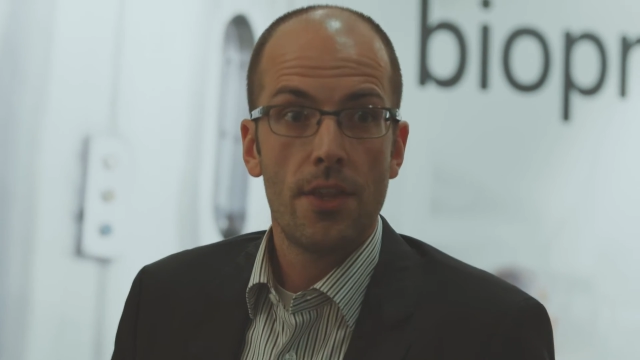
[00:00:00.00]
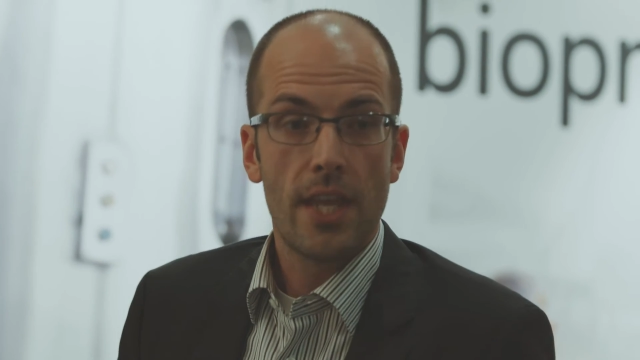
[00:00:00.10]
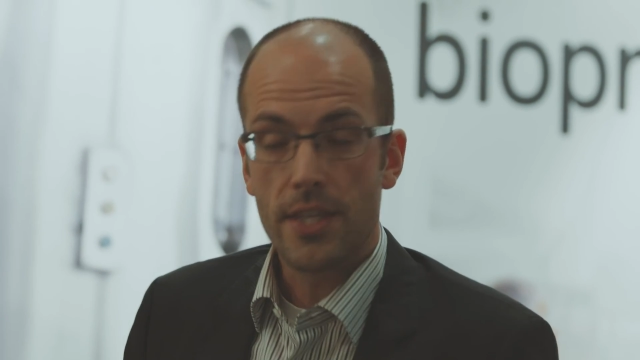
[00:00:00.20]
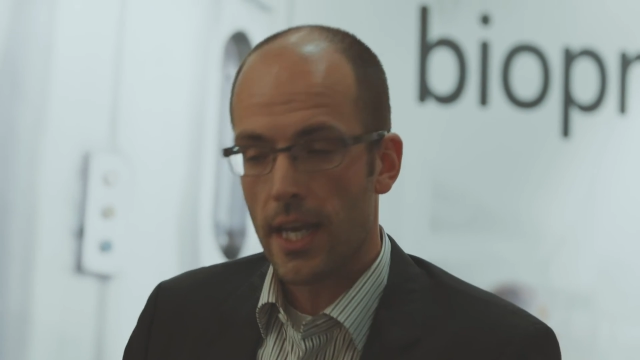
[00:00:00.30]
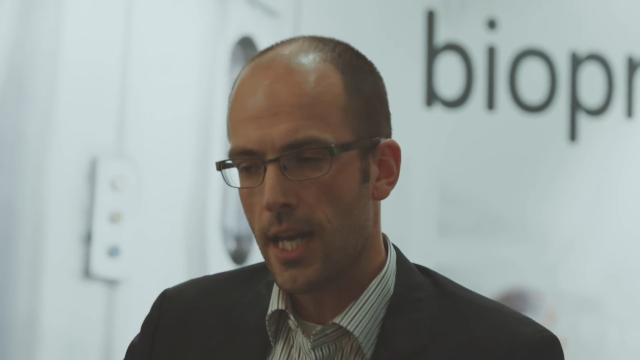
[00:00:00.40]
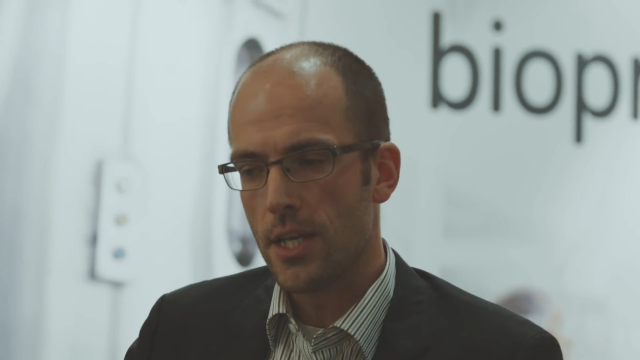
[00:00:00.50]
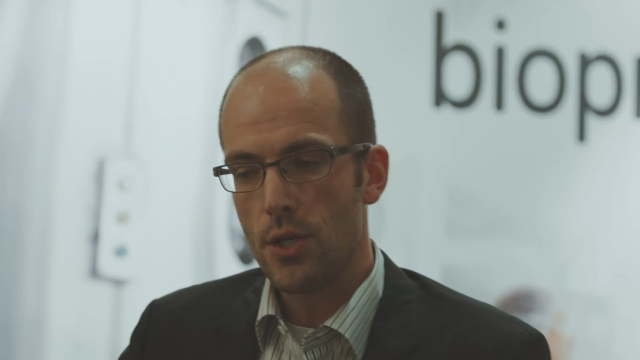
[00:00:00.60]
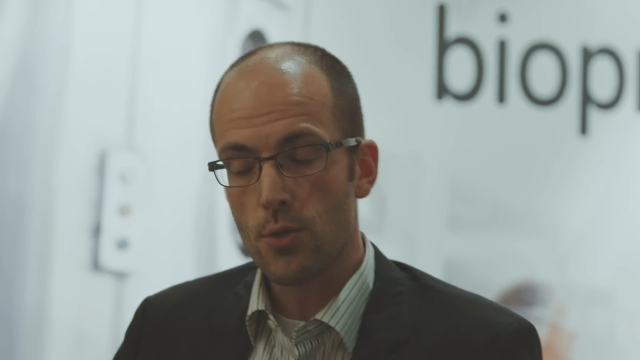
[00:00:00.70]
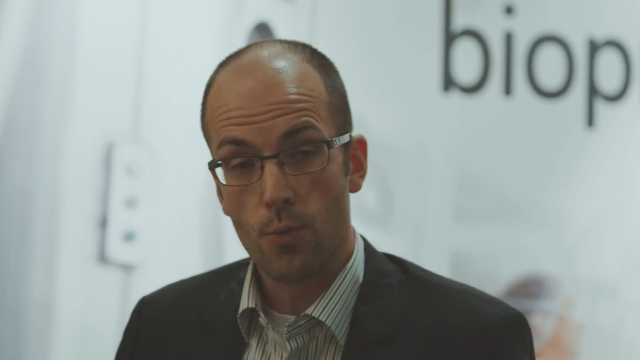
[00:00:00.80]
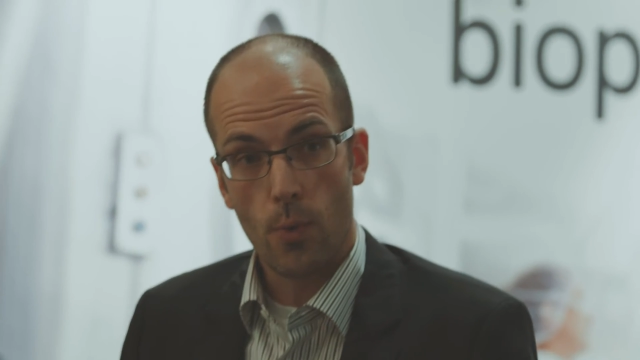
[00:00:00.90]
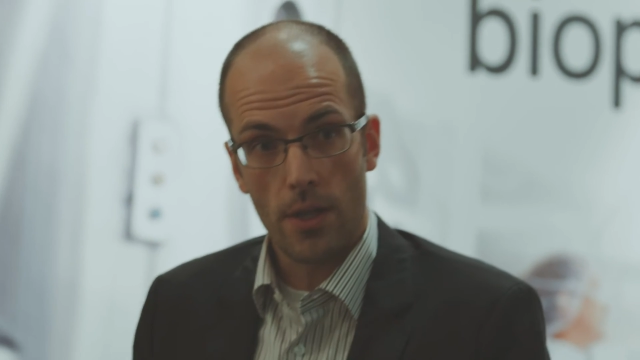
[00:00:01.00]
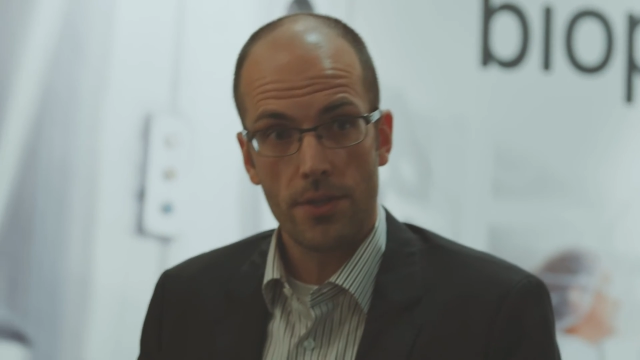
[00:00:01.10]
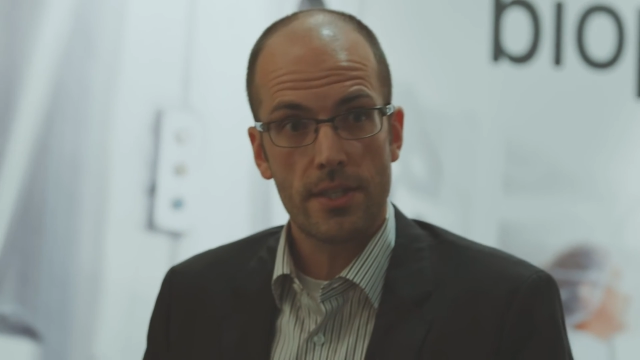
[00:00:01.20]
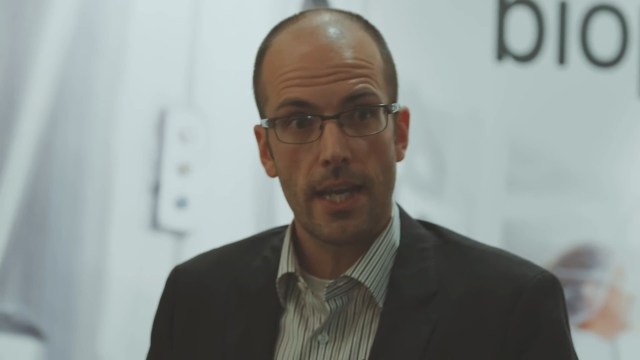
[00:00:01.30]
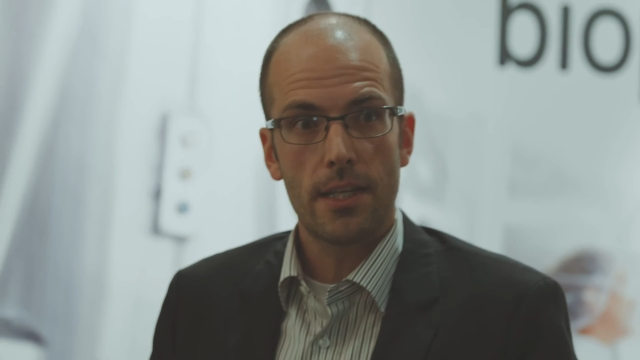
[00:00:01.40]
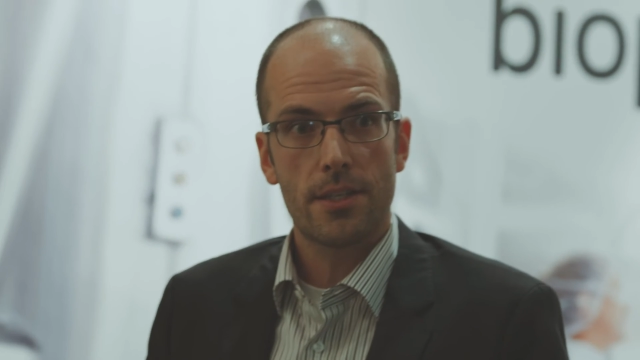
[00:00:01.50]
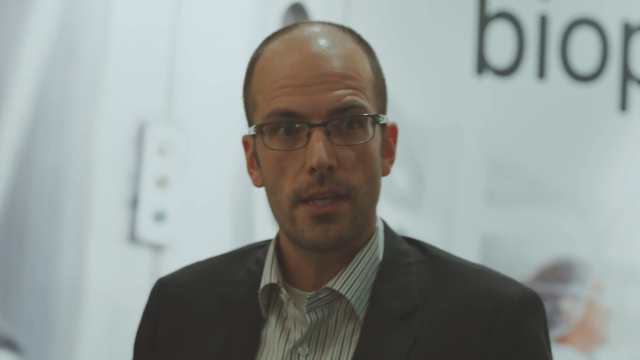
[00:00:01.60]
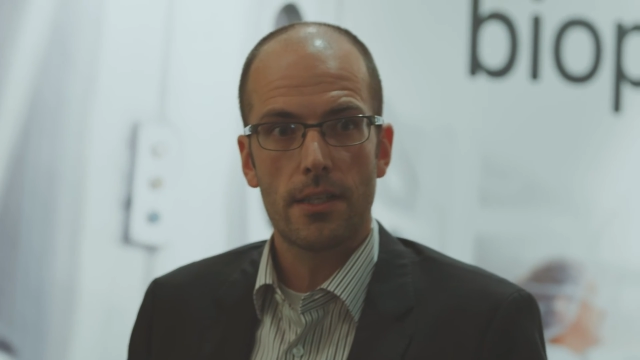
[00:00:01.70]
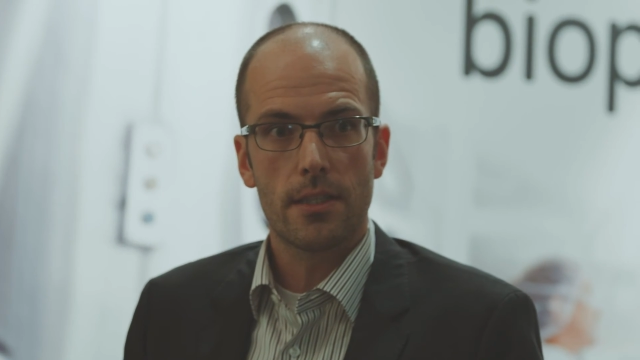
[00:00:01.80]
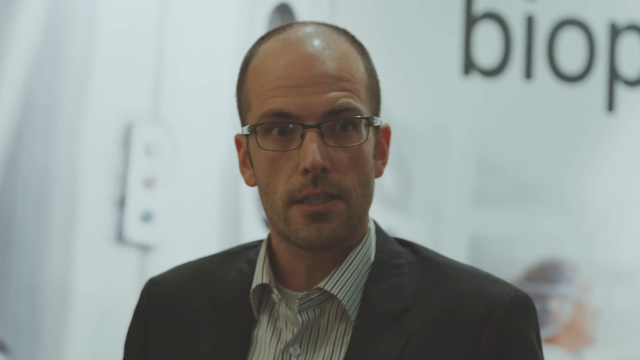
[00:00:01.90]
then they can use one stainless
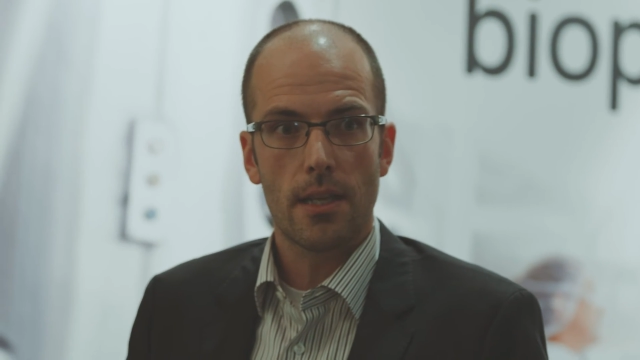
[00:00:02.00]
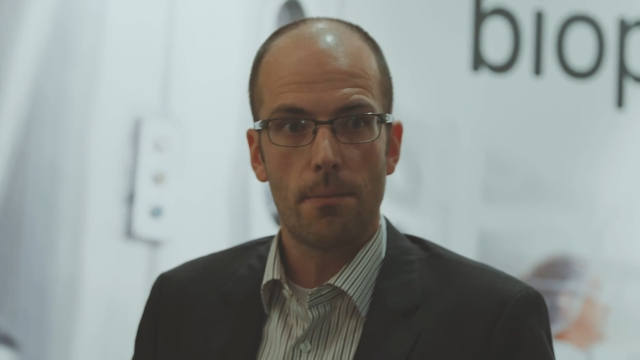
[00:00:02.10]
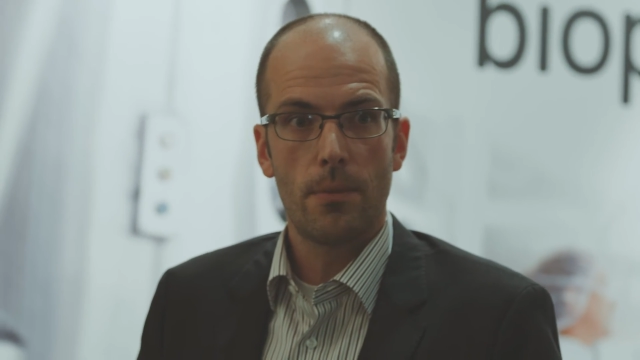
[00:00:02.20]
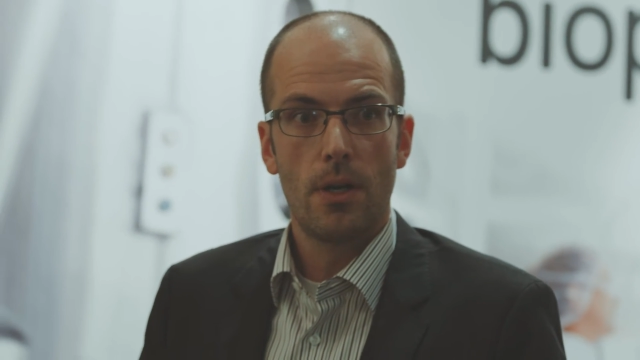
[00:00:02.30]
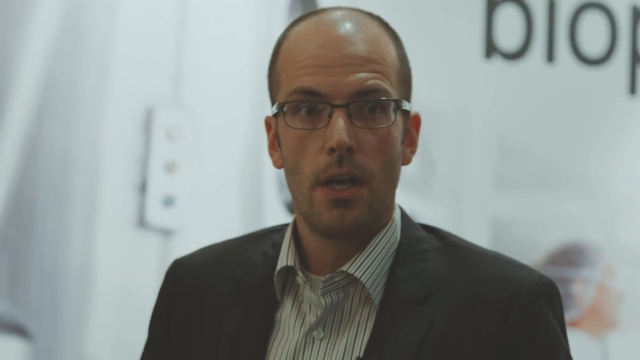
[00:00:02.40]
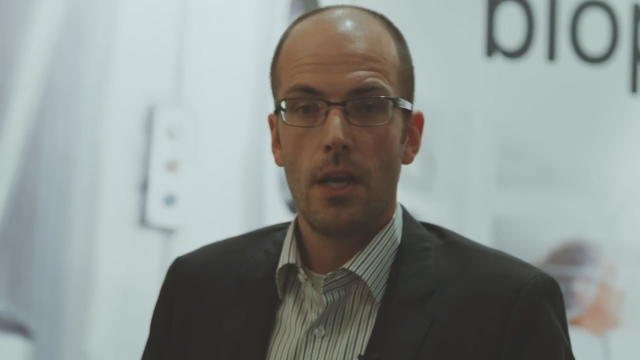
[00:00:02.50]
steel system